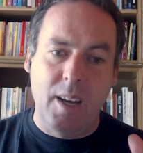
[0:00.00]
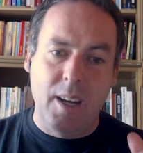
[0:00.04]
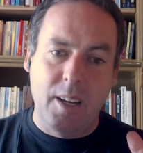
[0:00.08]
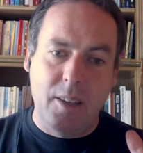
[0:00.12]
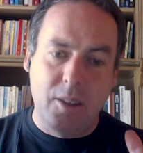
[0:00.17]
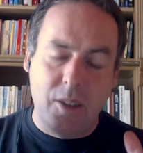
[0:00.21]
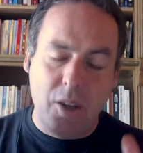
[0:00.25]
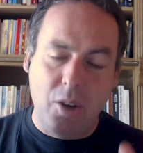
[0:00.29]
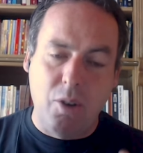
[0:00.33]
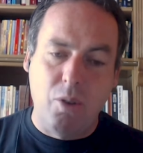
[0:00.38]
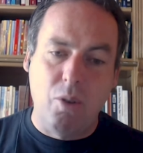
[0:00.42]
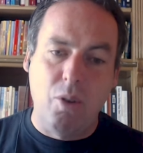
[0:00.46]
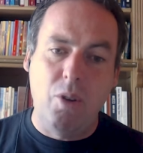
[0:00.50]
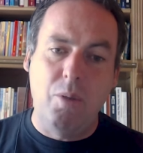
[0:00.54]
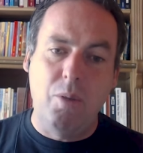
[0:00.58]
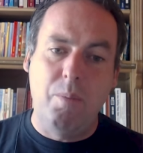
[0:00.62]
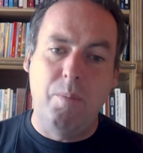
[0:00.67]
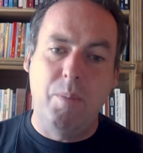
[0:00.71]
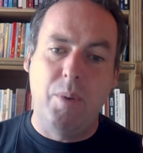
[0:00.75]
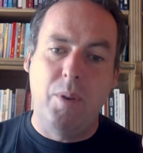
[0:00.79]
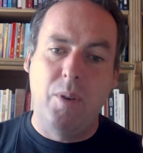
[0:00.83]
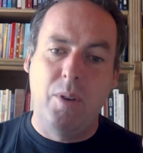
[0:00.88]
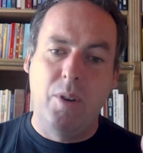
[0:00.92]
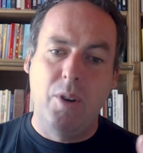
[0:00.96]
The
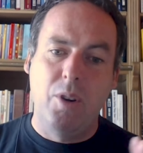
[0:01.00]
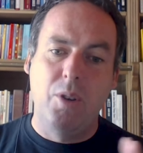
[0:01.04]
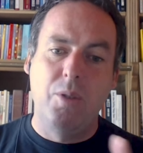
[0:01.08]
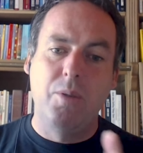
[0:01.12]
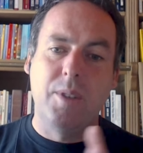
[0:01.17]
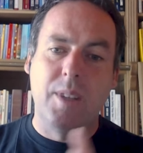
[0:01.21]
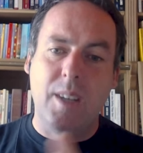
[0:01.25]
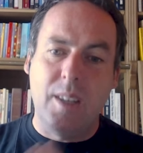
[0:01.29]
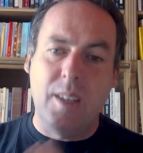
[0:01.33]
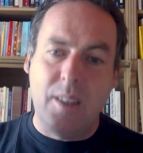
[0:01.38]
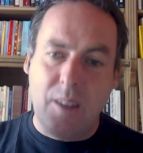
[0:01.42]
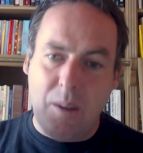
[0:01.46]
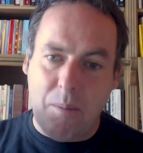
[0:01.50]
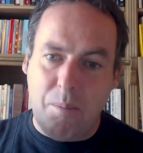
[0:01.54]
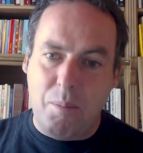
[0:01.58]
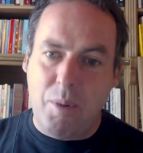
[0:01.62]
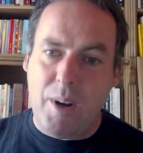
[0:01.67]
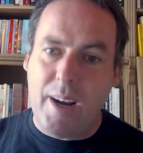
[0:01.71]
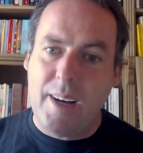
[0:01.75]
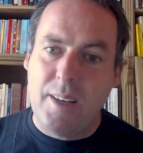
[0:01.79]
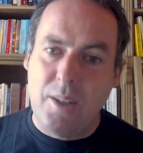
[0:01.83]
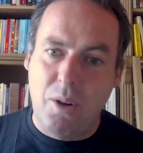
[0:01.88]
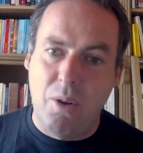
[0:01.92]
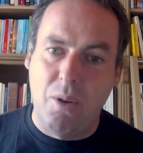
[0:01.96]
group who did the
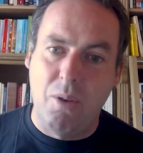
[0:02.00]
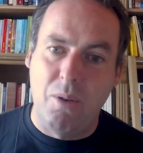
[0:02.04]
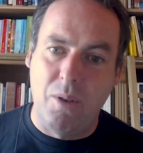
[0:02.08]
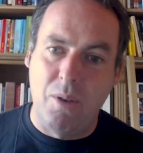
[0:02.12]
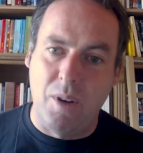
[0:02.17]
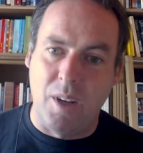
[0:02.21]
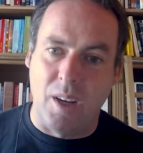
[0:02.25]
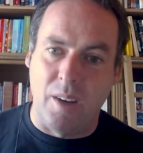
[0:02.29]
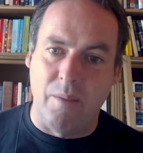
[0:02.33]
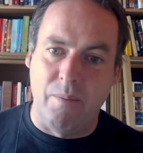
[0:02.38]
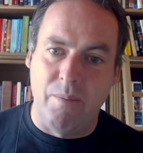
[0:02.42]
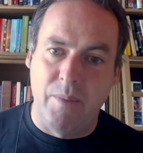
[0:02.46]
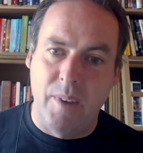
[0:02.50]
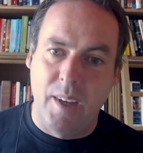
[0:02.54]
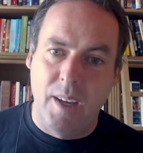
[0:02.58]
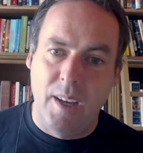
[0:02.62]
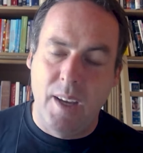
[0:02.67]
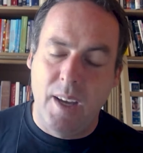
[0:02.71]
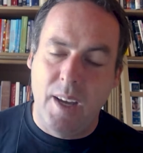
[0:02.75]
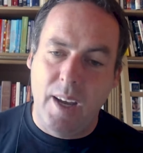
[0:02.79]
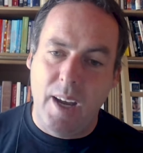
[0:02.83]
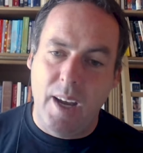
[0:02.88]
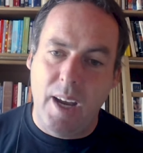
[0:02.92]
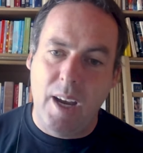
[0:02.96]
breath holding
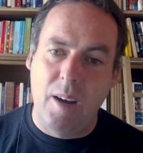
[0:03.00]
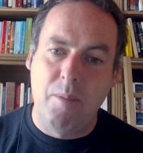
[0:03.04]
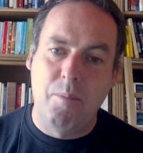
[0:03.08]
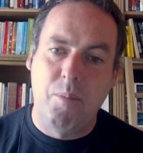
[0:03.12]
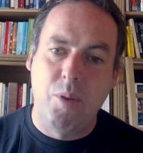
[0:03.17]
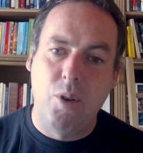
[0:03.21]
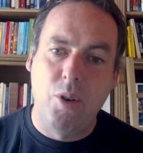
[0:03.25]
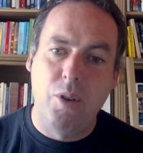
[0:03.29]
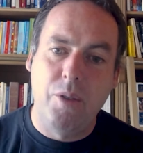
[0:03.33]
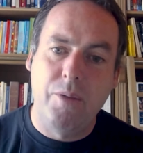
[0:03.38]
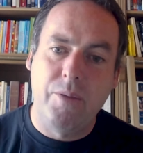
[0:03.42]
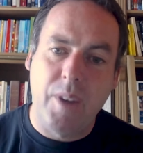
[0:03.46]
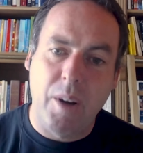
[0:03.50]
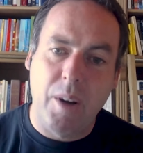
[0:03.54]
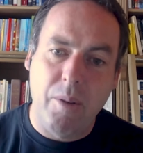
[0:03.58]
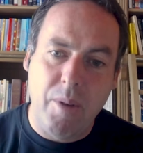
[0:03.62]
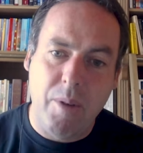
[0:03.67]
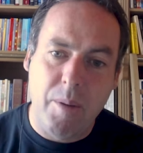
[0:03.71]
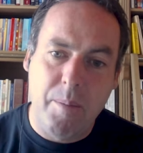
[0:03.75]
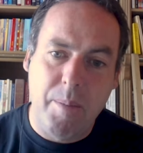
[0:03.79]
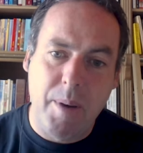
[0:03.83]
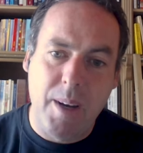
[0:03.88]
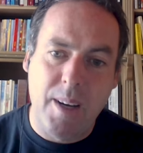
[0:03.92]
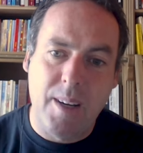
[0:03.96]
improved their
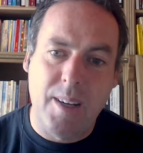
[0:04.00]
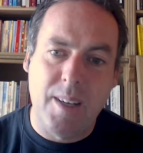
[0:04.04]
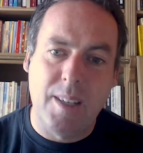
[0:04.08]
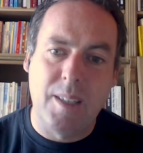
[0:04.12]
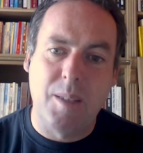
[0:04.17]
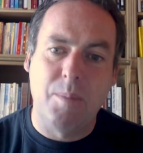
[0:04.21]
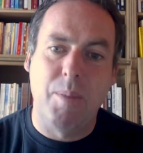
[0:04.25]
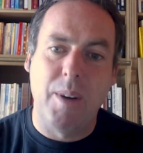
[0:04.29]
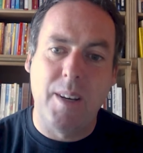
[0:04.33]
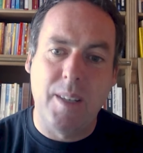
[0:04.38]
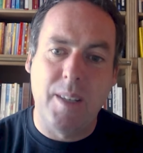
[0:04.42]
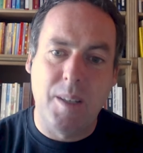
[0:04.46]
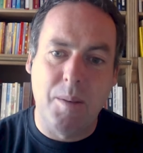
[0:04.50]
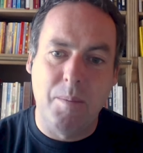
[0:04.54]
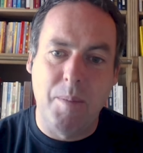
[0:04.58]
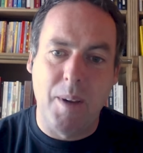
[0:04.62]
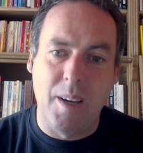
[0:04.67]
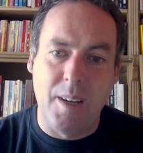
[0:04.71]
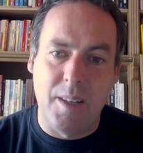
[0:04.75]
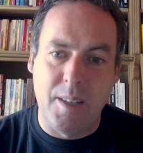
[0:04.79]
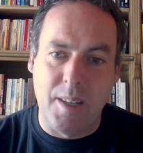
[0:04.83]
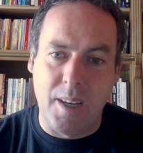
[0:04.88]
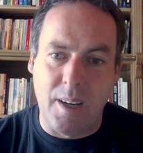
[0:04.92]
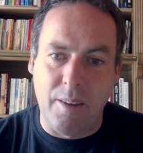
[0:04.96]
repeated
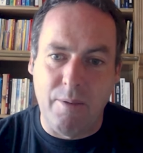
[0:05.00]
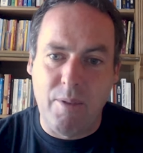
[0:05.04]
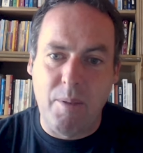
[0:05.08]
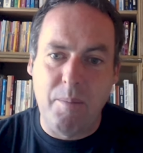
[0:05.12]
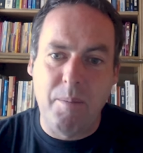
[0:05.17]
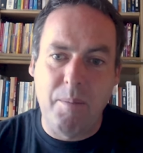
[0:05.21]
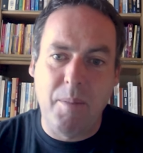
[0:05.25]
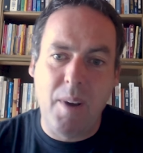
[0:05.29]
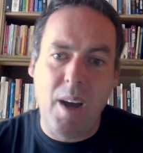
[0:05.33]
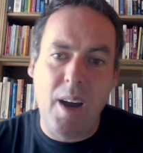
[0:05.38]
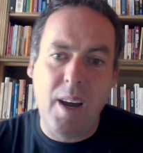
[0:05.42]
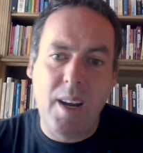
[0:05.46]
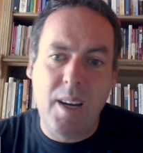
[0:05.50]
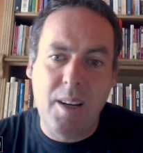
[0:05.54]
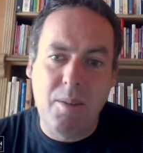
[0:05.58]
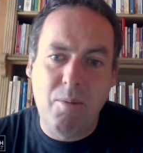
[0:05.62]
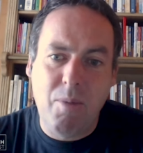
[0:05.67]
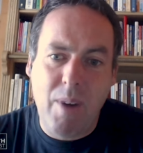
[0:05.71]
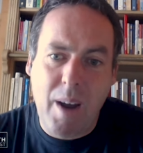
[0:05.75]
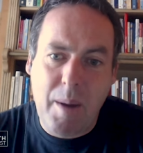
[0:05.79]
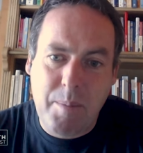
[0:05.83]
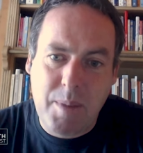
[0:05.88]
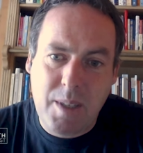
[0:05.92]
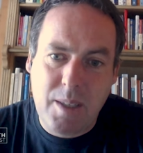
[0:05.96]
sprintability from 9
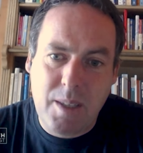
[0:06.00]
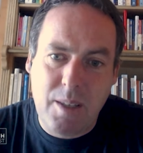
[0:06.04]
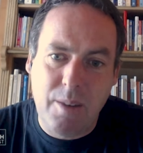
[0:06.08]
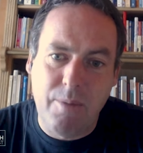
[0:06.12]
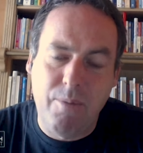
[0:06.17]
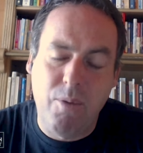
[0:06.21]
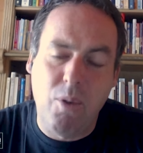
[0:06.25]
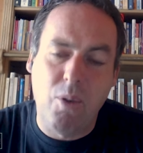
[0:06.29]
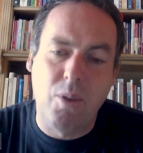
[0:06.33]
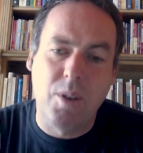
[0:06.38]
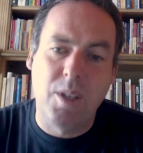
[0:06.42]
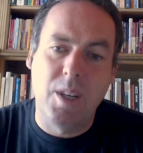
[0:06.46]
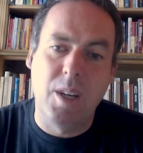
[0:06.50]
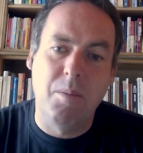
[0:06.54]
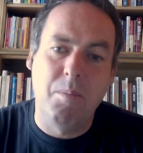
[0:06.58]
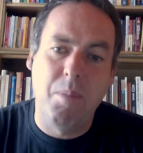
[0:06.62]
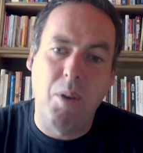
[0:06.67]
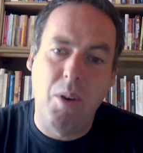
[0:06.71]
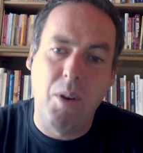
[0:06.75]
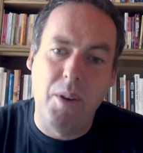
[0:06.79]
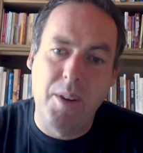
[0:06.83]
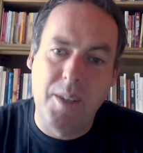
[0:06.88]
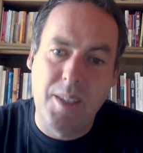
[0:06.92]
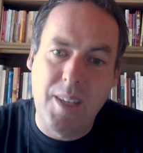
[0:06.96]
reps to
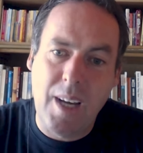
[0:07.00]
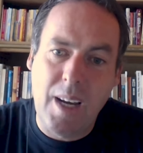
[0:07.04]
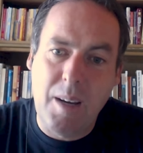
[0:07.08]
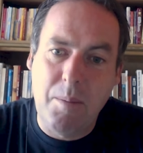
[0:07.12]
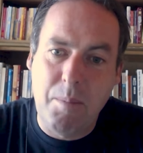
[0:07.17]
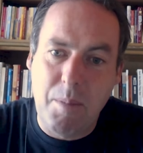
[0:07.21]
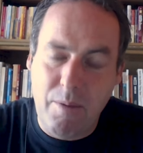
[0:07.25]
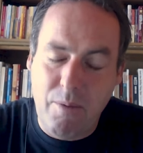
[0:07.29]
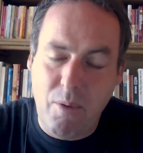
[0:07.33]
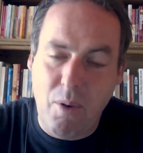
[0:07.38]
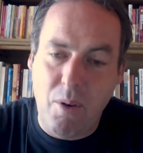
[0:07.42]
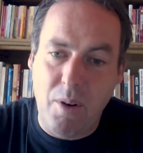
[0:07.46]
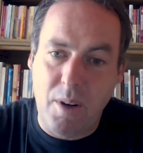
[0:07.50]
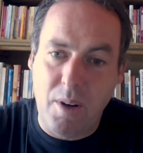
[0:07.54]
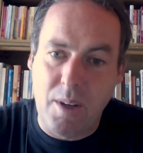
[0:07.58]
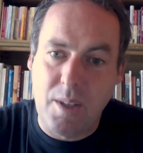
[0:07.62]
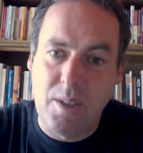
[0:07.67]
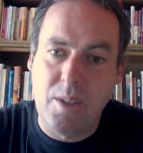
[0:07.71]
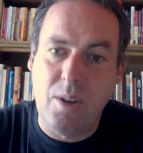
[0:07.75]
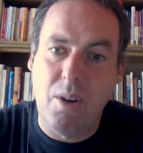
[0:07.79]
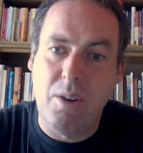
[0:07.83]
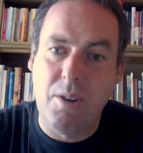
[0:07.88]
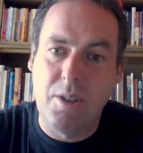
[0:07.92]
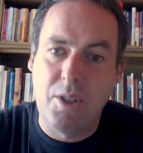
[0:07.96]
14.8 before
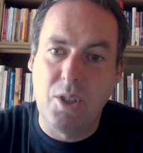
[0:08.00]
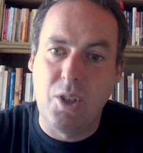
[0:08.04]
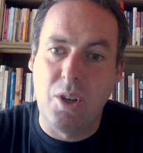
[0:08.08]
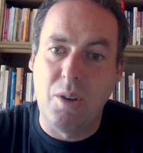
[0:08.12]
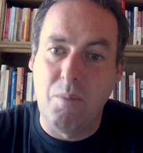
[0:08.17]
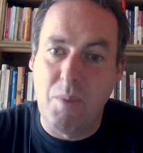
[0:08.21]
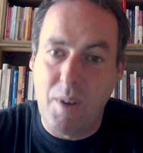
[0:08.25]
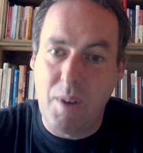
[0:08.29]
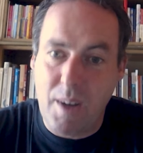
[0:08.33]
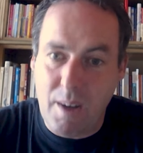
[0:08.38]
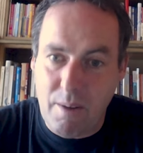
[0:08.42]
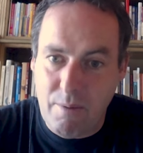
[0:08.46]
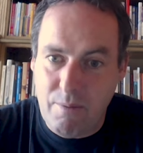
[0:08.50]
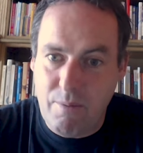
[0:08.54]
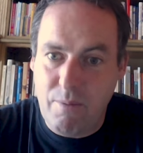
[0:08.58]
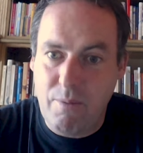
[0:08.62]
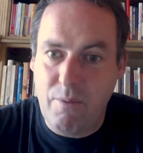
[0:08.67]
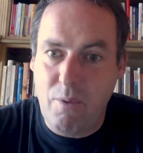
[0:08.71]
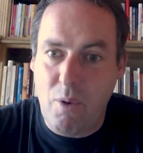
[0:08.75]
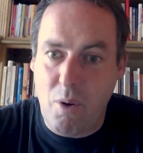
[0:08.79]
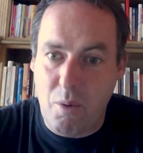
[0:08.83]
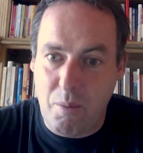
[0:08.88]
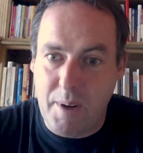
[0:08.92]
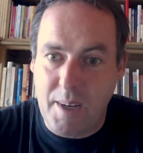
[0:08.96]
exhaustion within
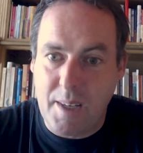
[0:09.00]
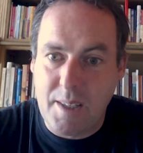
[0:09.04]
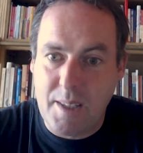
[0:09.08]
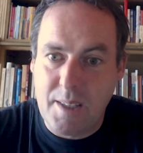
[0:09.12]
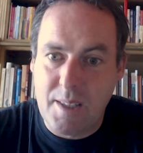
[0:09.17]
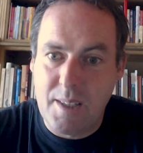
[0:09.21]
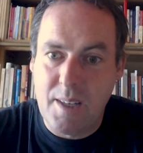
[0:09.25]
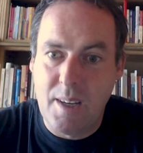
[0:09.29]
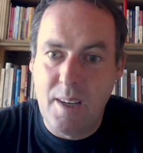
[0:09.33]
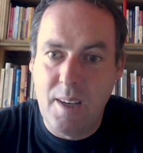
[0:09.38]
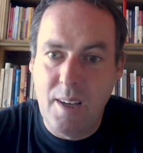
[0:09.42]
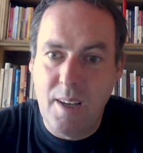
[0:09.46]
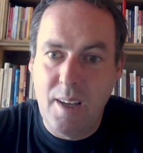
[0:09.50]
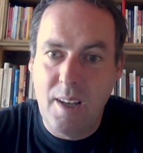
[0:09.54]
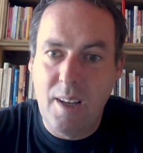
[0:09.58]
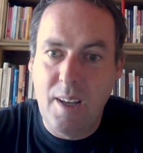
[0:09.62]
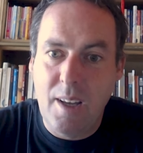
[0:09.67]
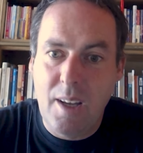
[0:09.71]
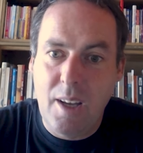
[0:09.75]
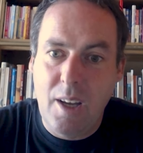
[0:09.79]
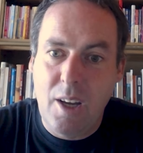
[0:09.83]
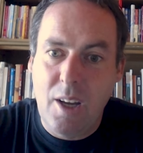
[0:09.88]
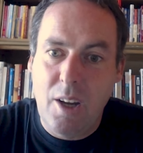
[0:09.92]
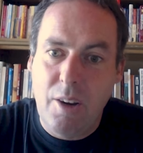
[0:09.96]
4 weeks.
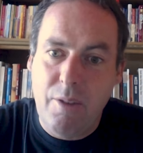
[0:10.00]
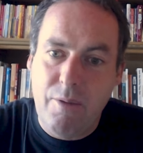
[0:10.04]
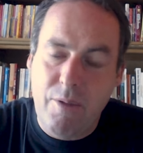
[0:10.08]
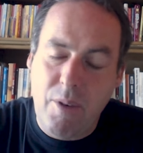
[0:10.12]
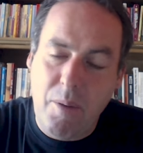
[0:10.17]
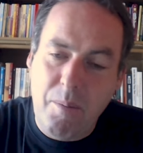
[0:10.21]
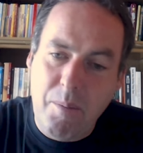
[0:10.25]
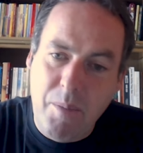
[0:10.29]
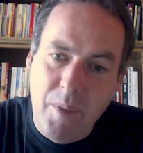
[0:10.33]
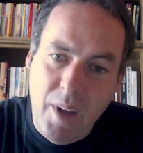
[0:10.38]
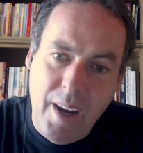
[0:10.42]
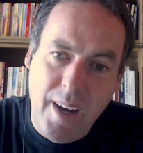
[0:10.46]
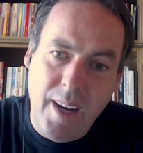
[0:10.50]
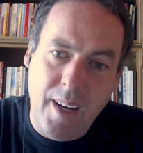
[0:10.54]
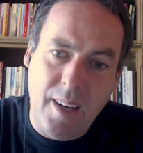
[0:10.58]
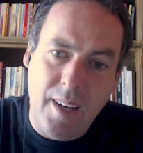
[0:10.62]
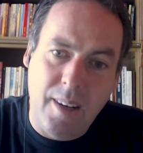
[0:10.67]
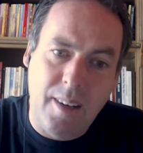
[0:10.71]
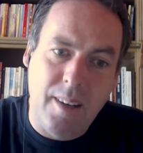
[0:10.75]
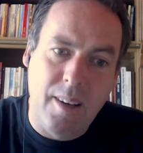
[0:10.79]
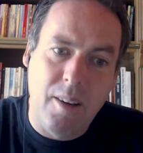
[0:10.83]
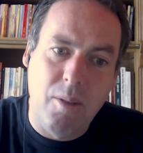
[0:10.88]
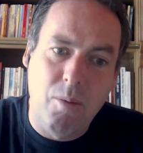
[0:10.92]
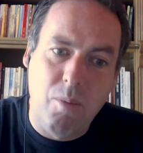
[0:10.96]
From
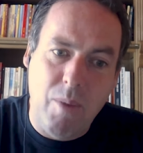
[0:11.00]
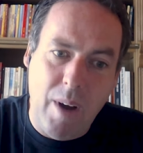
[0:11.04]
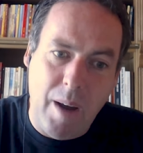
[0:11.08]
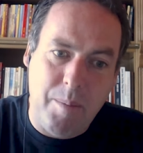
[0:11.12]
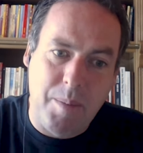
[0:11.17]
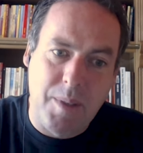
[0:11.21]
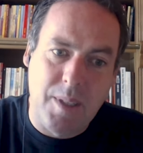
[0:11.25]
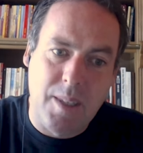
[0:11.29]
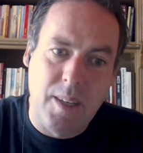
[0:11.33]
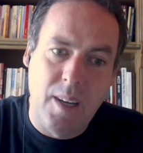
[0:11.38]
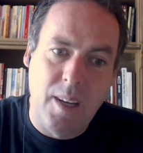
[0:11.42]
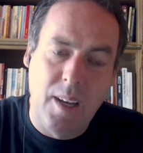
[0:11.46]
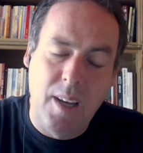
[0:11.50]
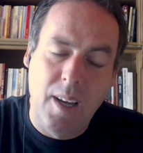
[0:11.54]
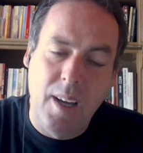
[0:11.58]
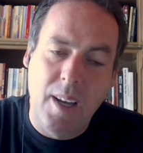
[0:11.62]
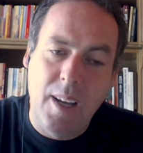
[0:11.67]
9 reps.